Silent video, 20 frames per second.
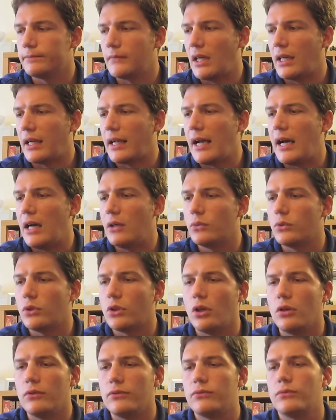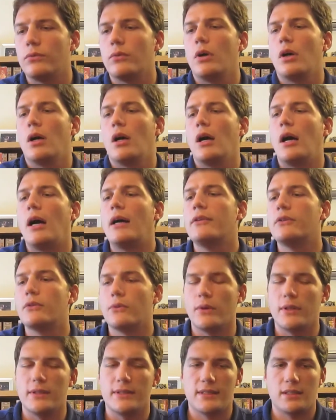account of
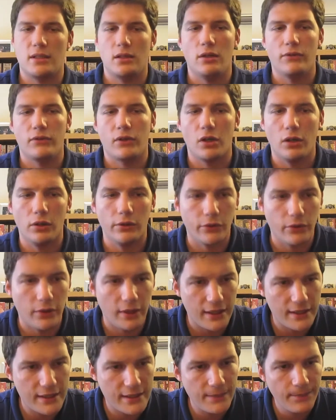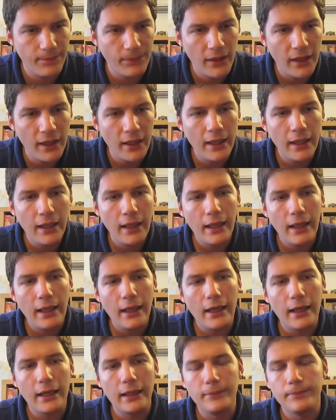hundreds of contracts.
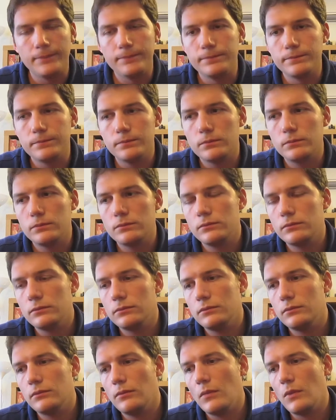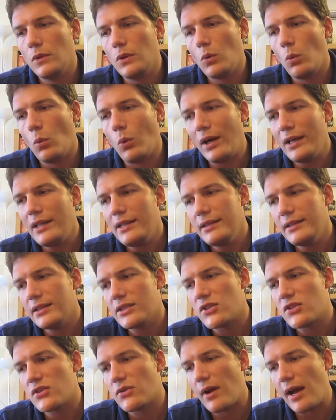While the
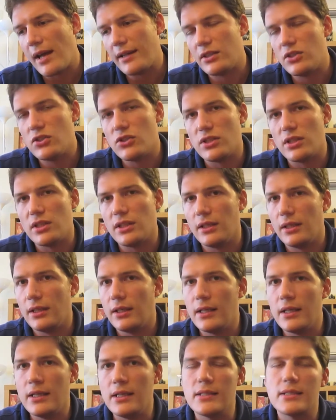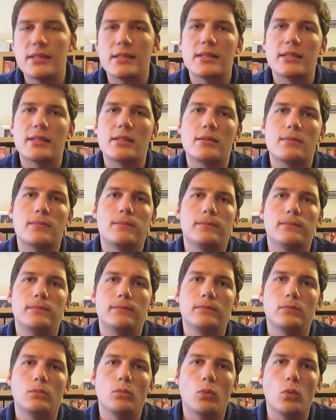strategy is
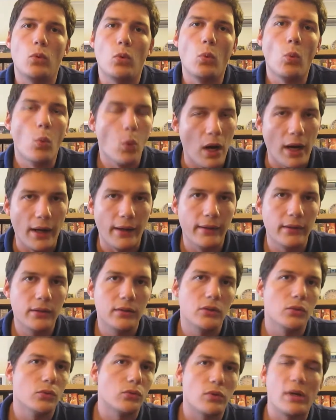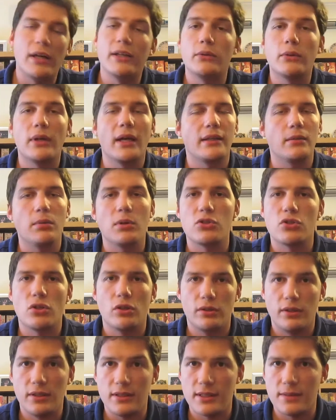one, you try to get
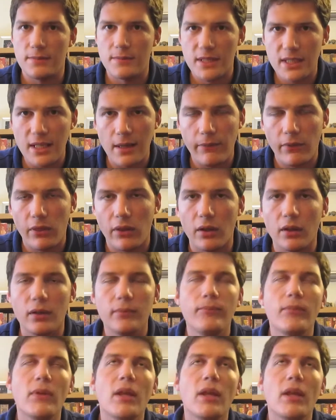majorities in something,